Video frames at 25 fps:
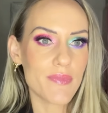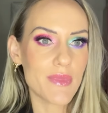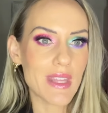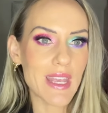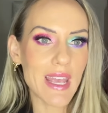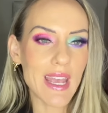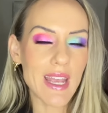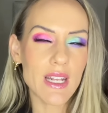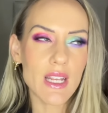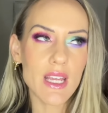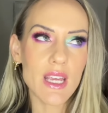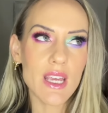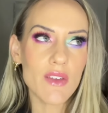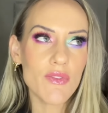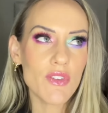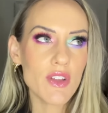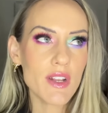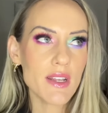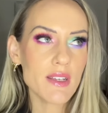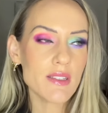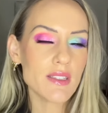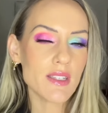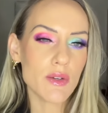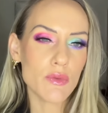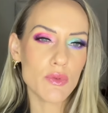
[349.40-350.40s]
And even
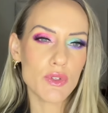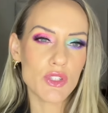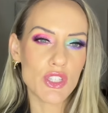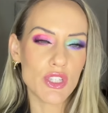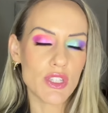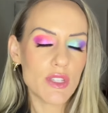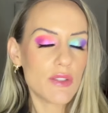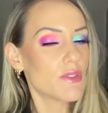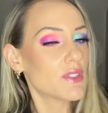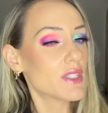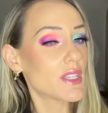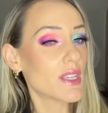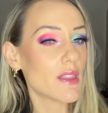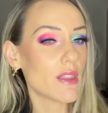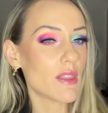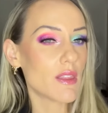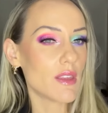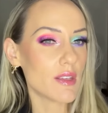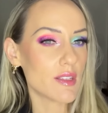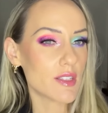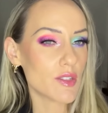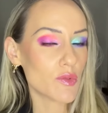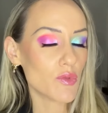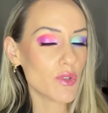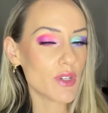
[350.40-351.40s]
as I was using
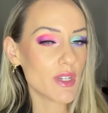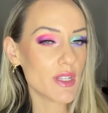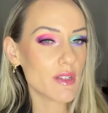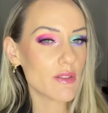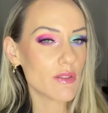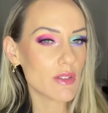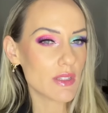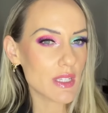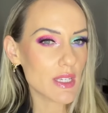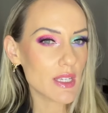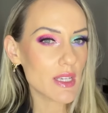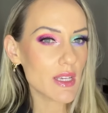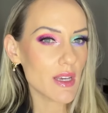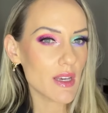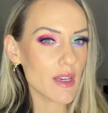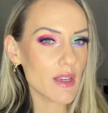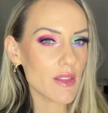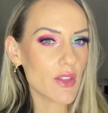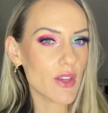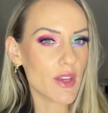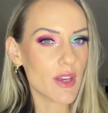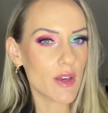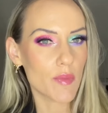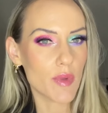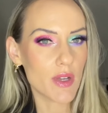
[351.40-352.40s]
this one, I was like, yeah, I
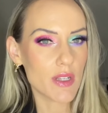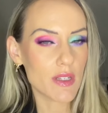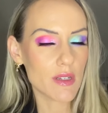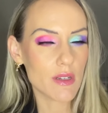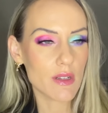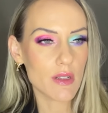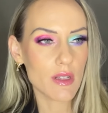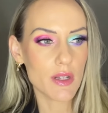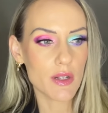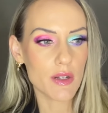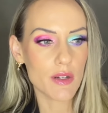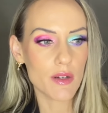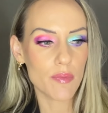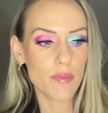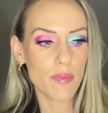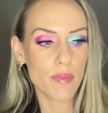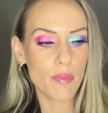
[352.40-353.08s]
think I might declutter.